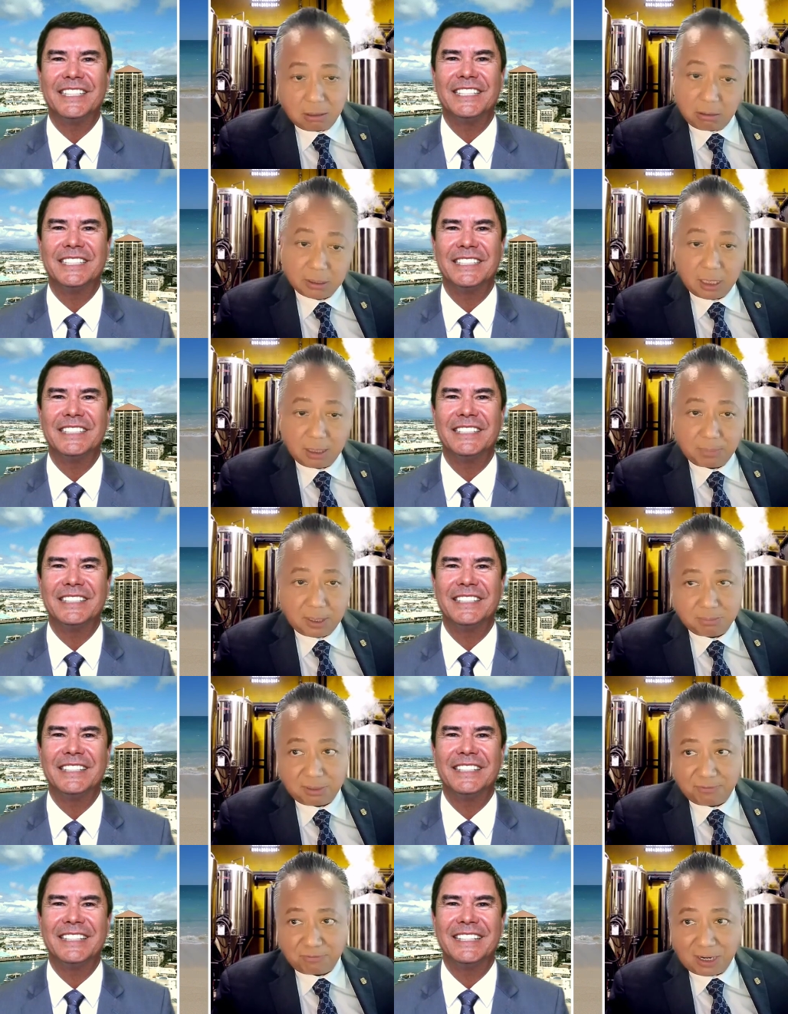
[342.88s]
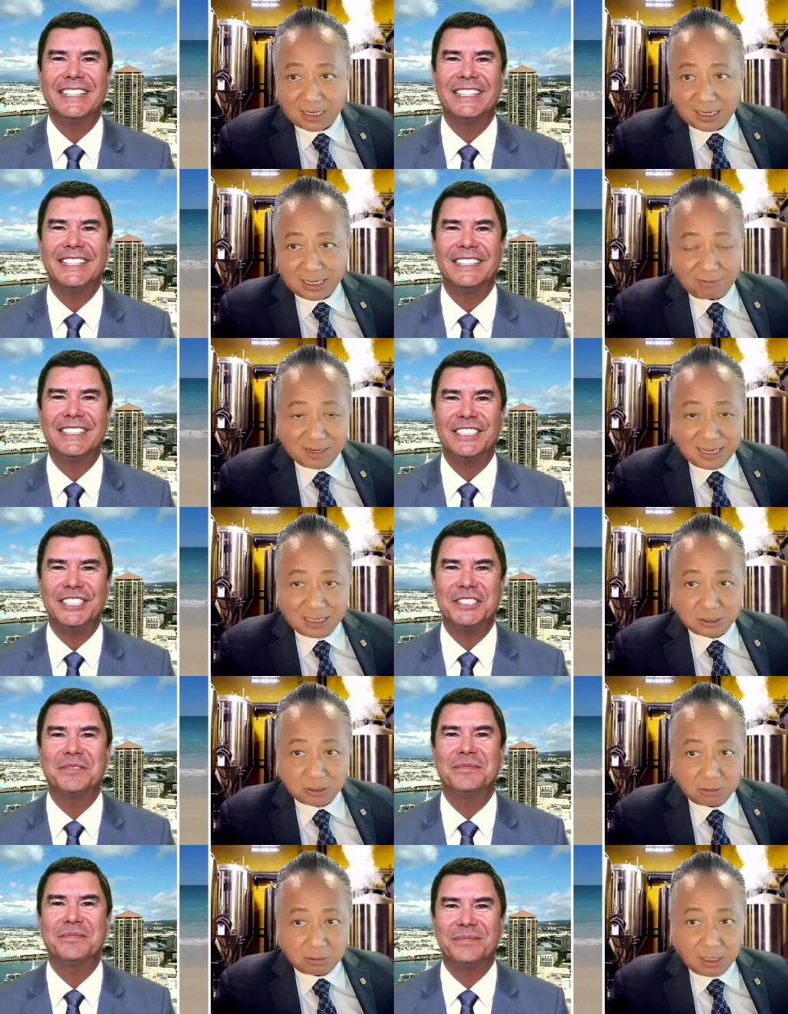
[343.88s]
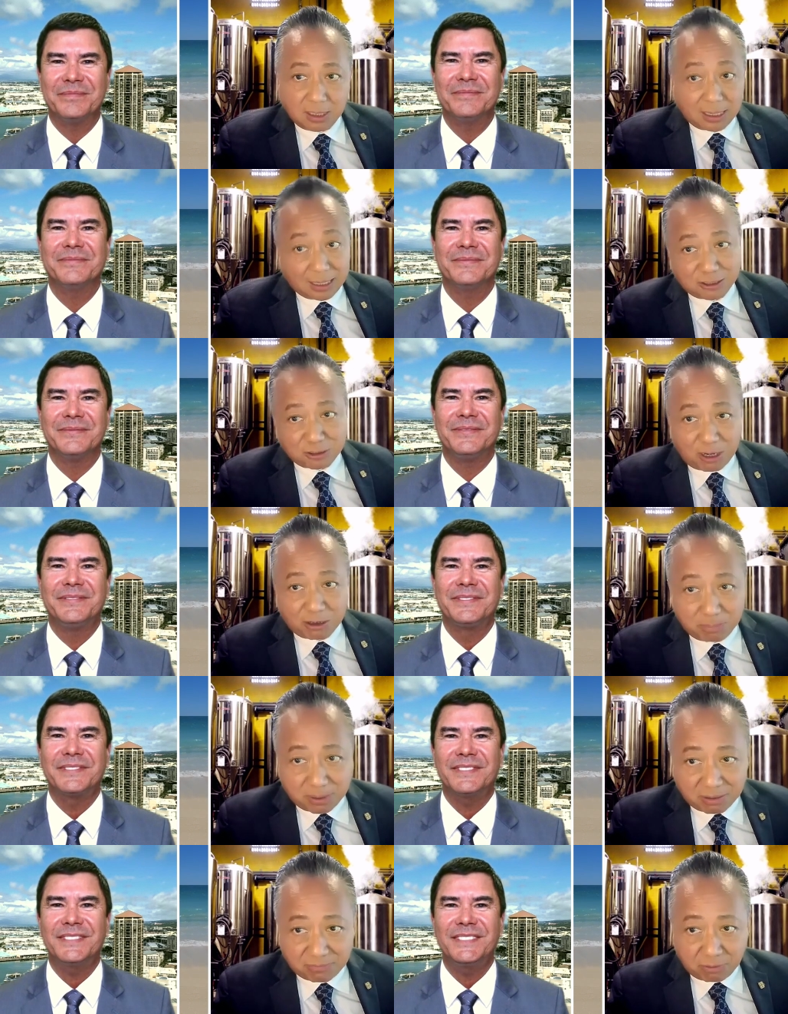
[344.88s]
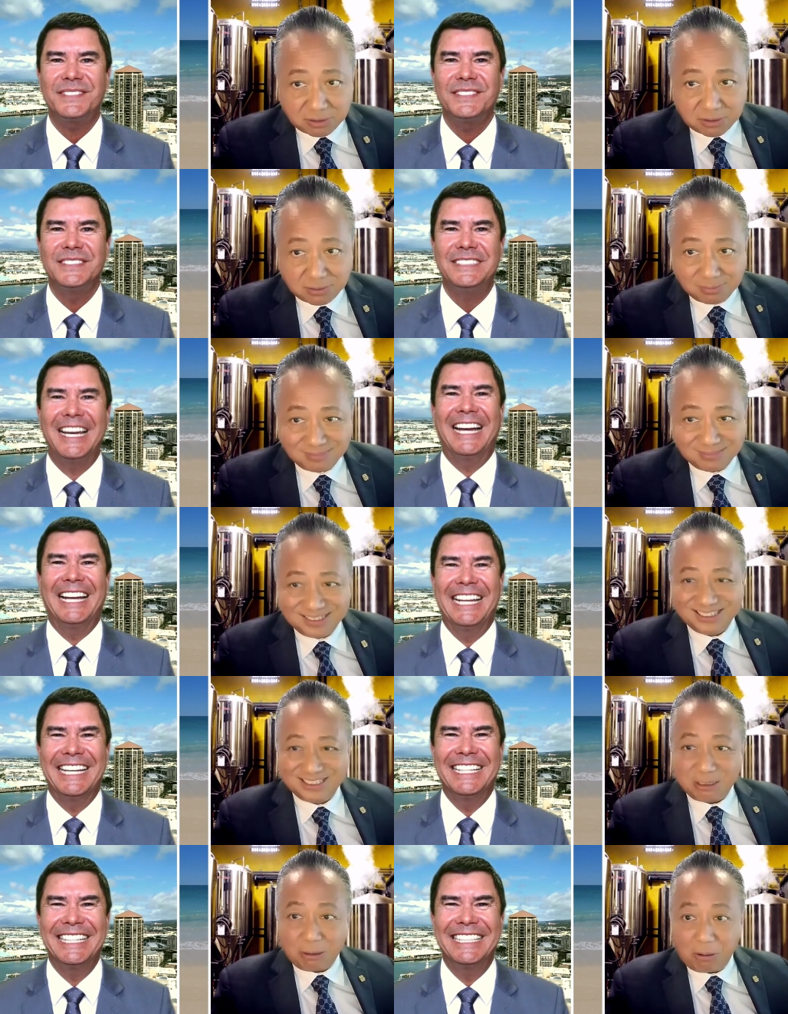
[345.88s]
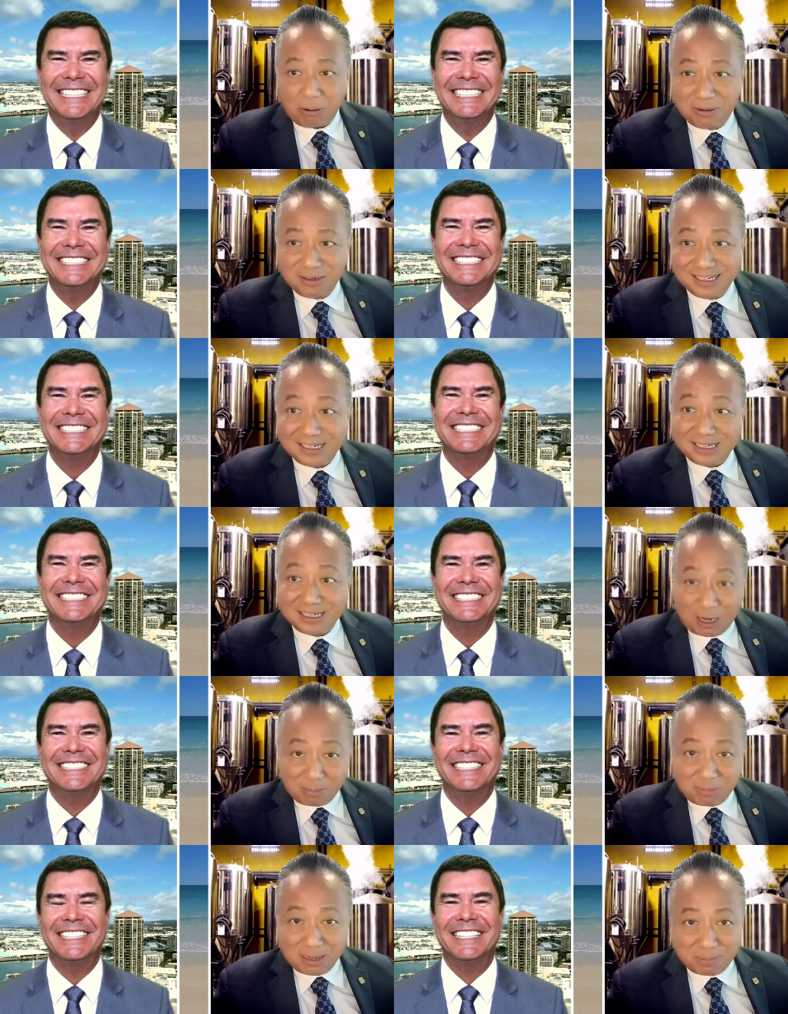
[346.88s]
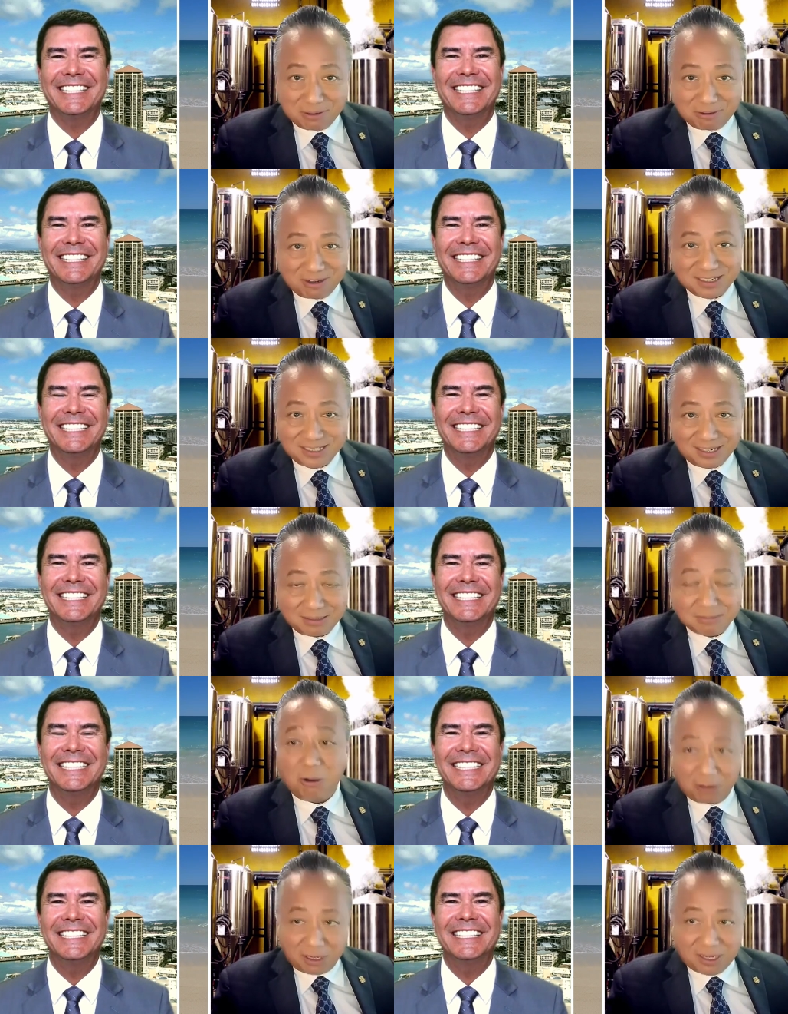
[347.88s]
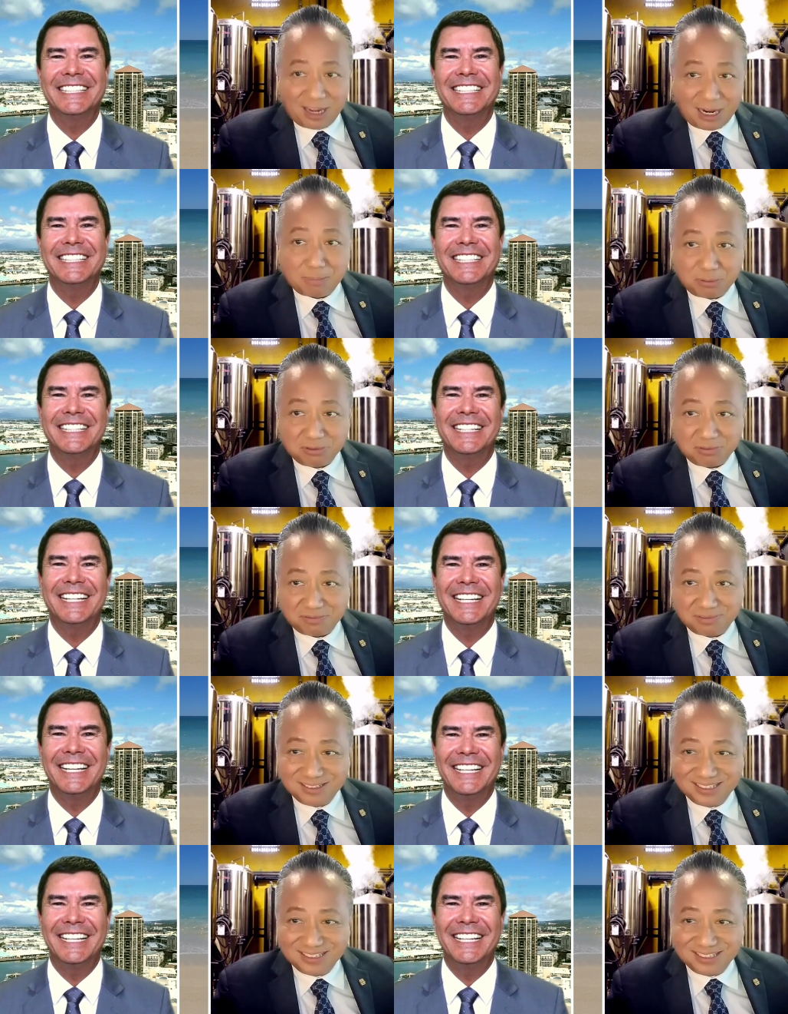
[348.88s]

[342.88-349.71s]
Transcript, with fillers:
Speaker 1: okay, but before I can give an answer, can I try your beer first? So he tried my beer and he said, okay, I approve.